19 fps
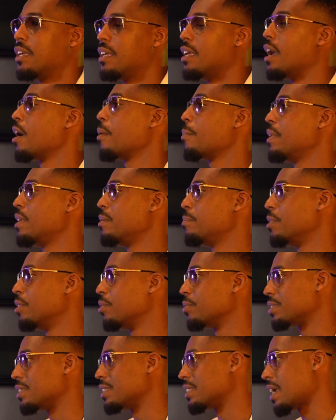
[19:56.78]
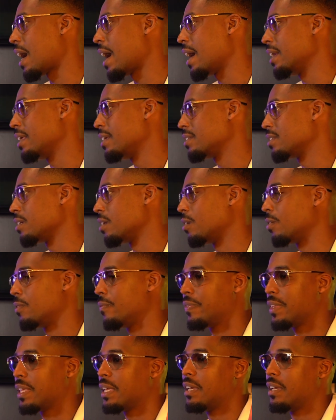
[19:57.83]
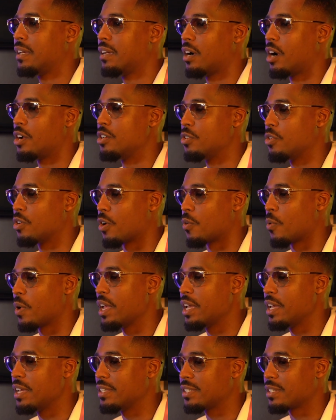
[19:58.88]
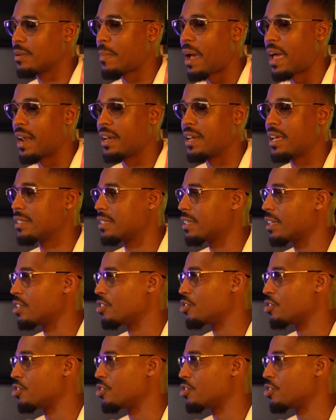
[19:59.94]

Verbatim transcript: young men build society. So, are you going to raise somebody that doesn't